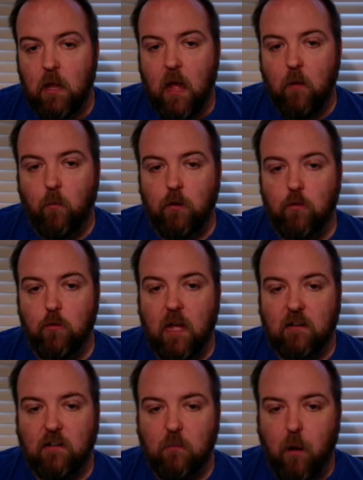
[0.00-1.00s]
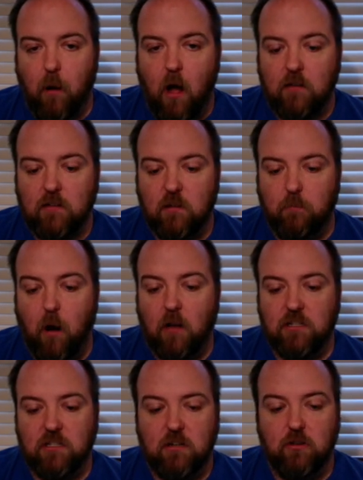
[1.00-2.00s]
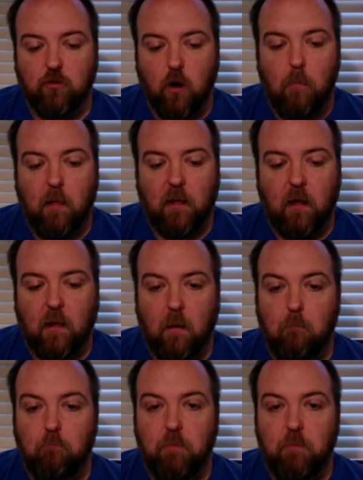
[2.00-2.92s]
And when you get to the boss is going to drop like a